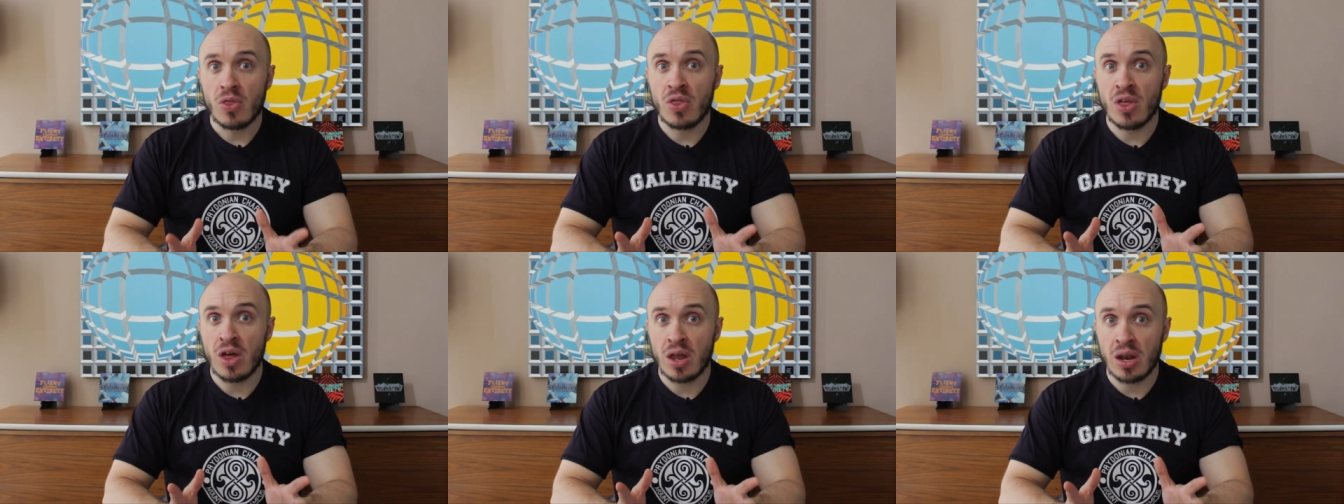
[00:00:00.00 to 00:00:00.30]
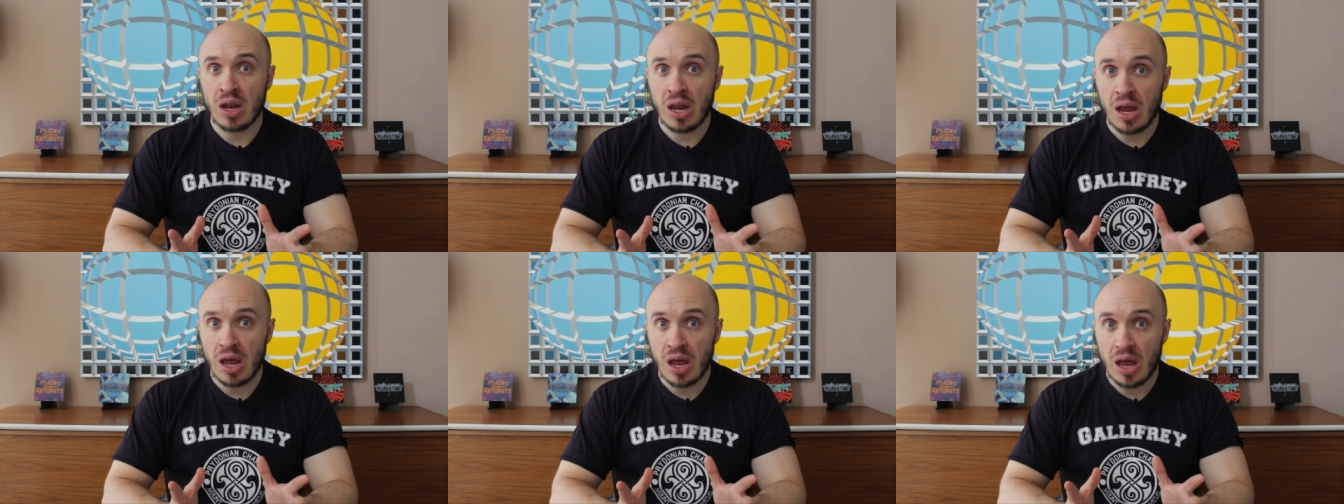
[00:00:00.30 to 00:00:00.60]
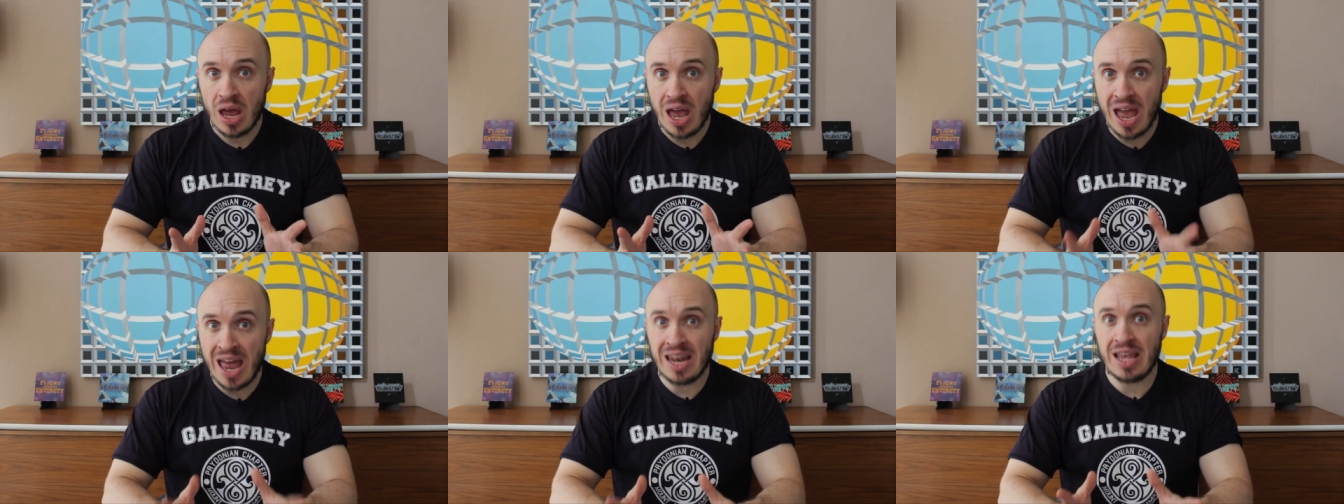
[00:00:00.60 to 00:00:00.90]
than
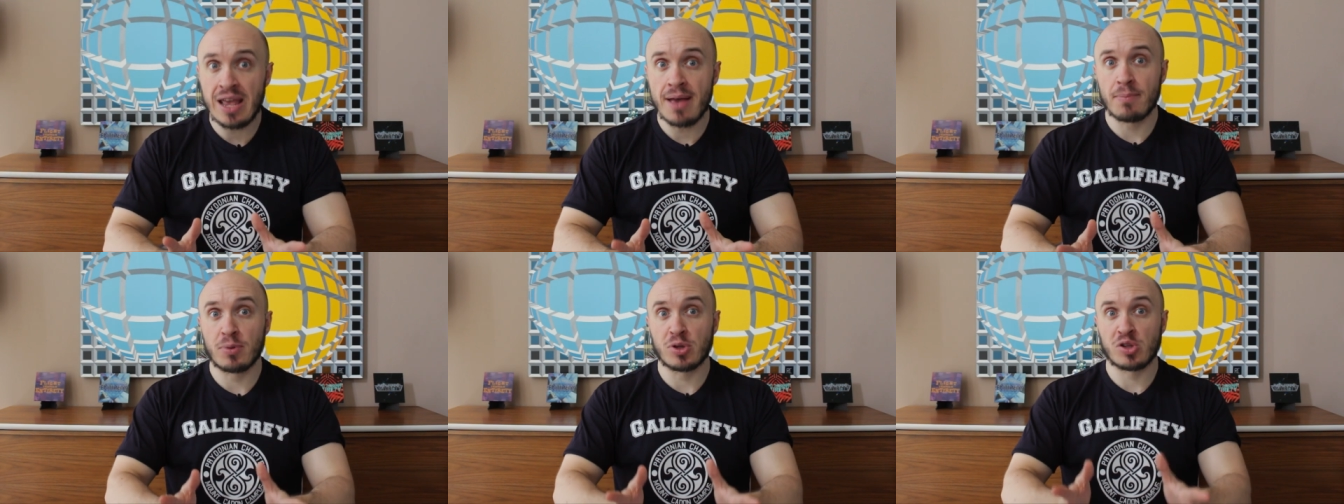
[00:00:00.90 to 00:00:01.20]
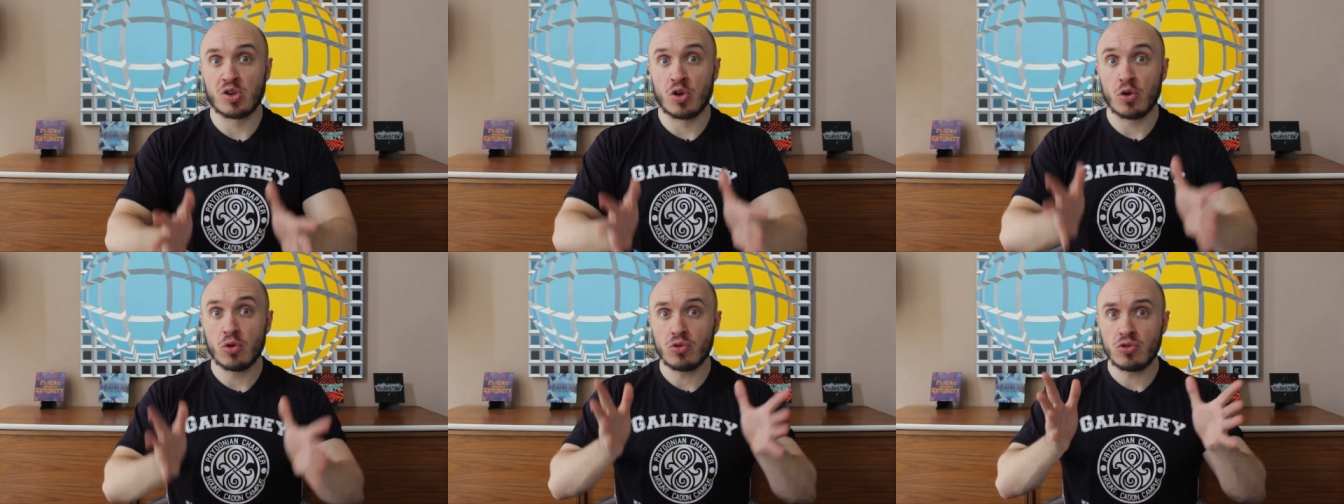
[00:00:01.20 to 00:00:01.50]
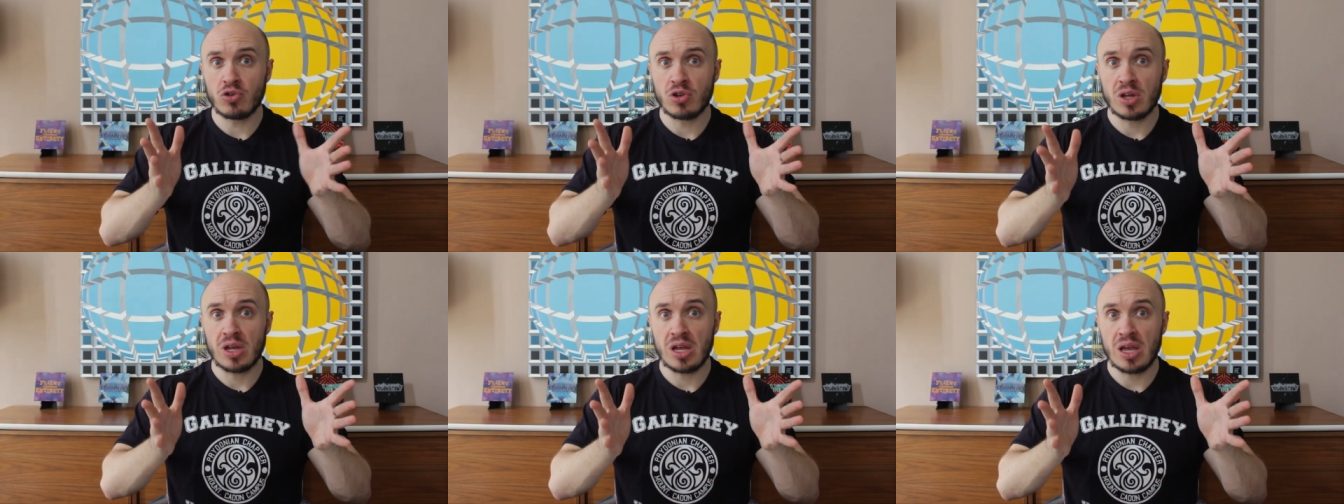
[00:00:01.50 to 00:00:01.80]
any
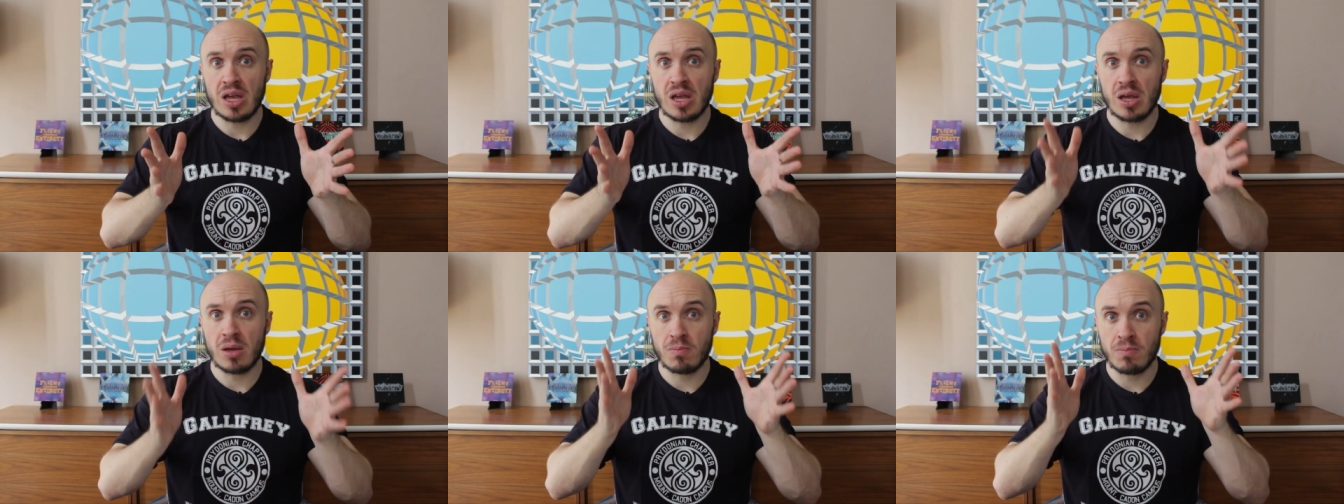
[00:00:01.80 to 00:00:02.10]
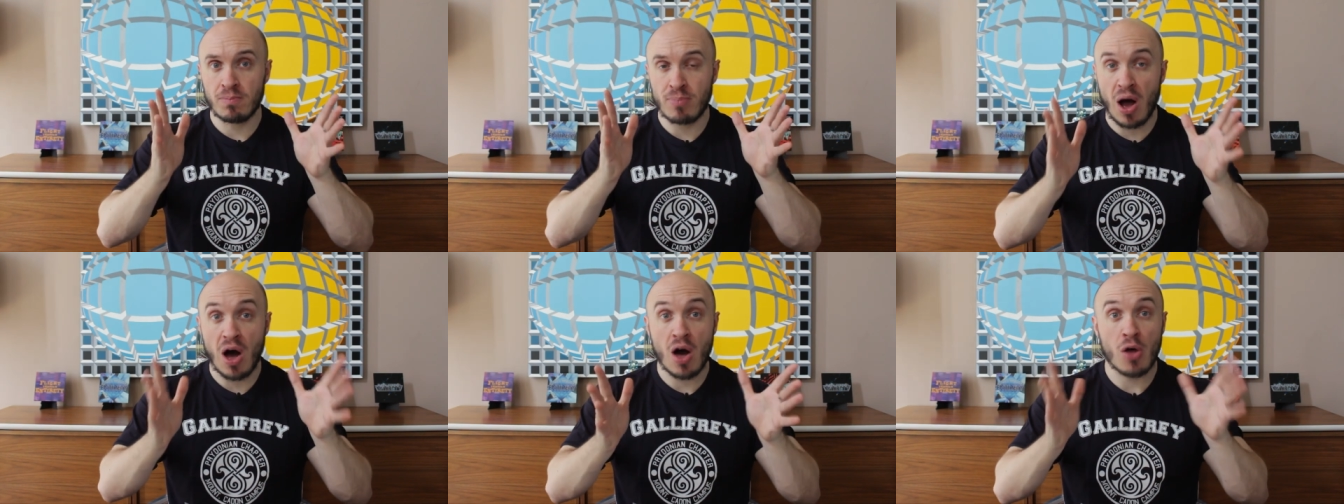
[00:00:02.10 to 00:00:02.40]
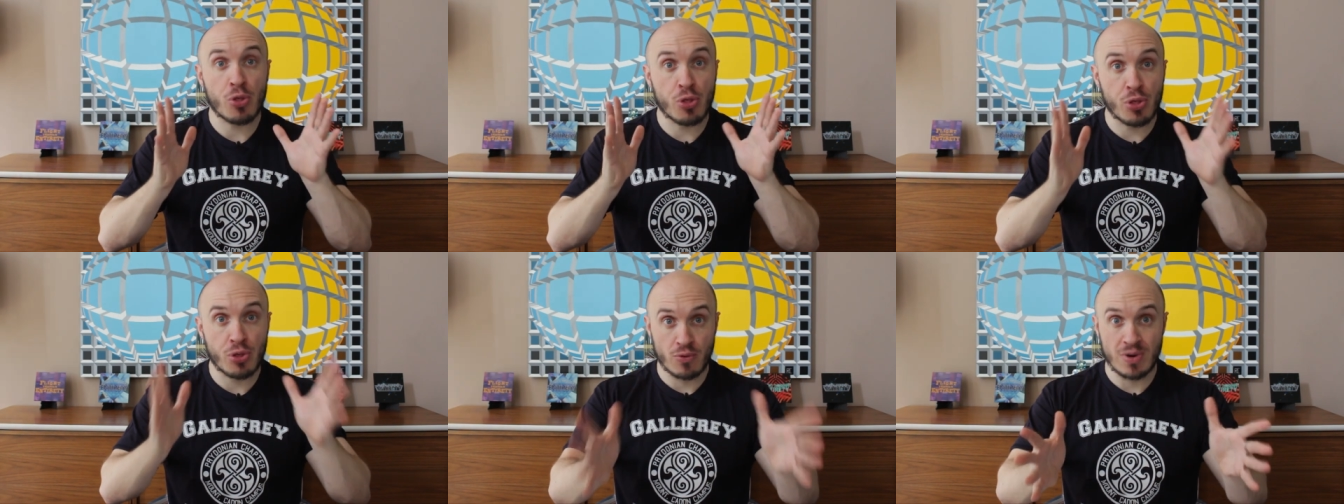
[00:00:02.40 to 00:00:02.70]
episode,
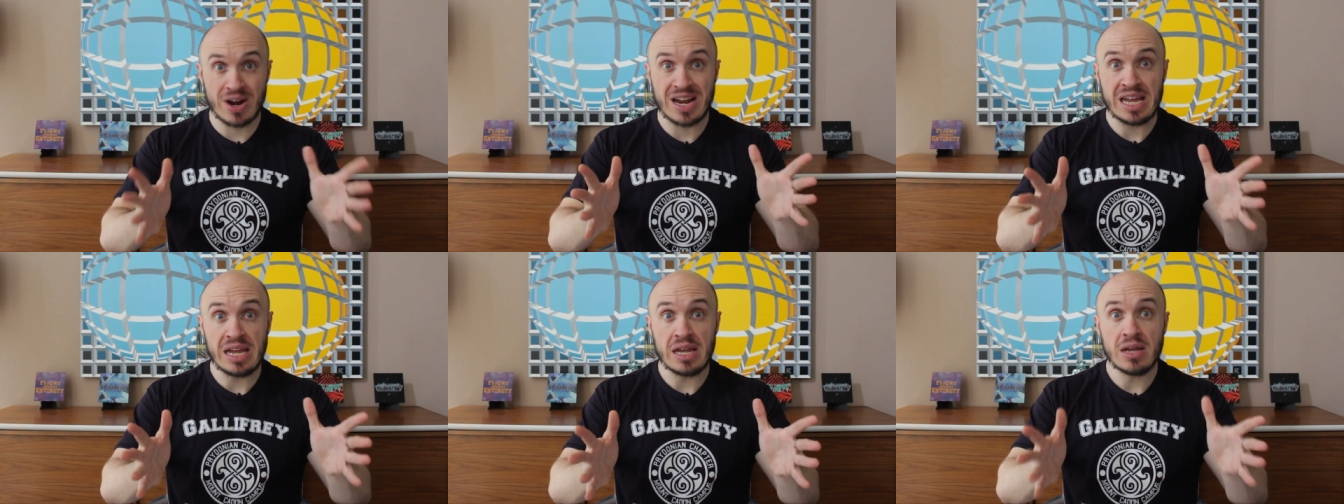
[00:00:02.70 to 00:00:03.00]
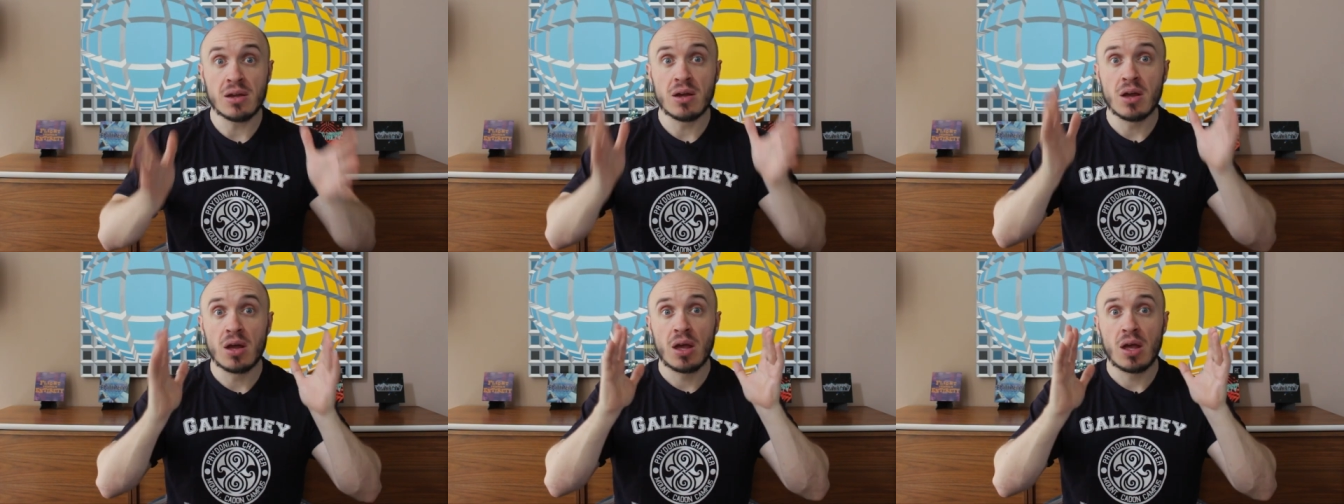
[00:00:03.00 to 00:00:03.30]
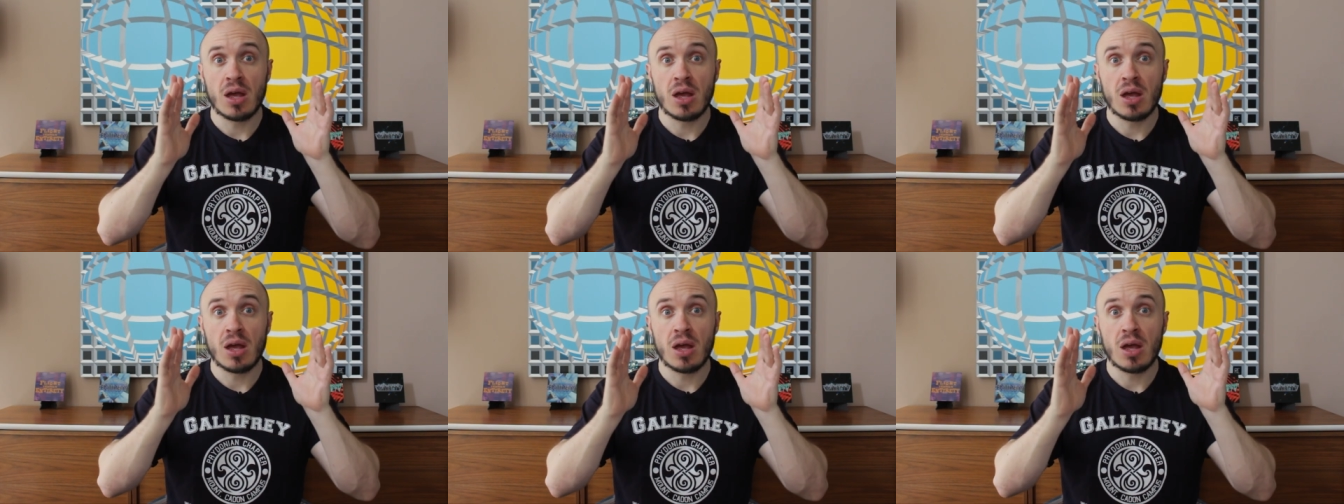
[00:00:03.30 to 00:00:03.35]
bar 3,